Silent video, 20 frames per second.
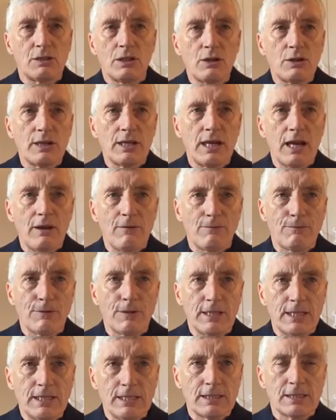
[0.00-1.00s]
looking out for
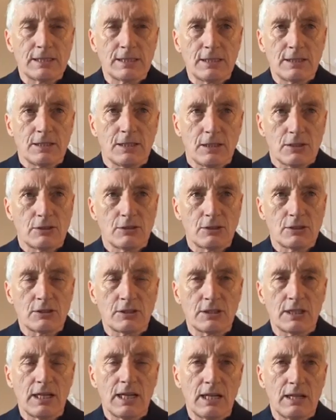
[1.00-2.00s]
hints and not just
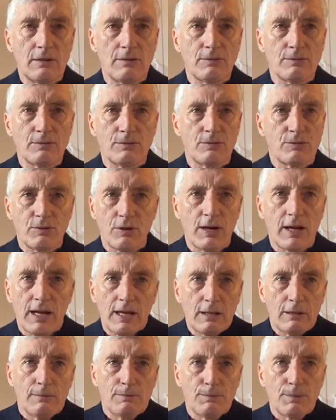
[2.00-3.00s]
to help for
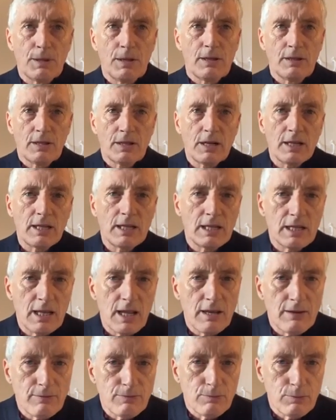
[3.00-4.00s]
help that I think
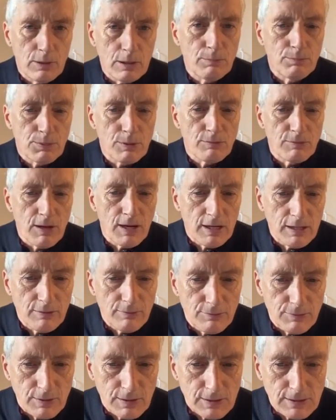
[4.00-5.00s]
life will provide
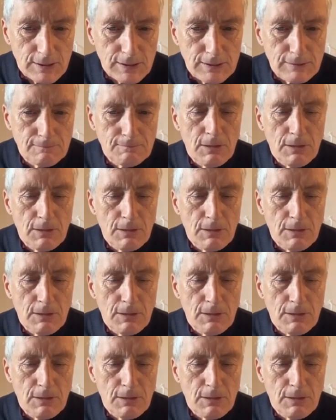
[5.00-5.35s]
for us.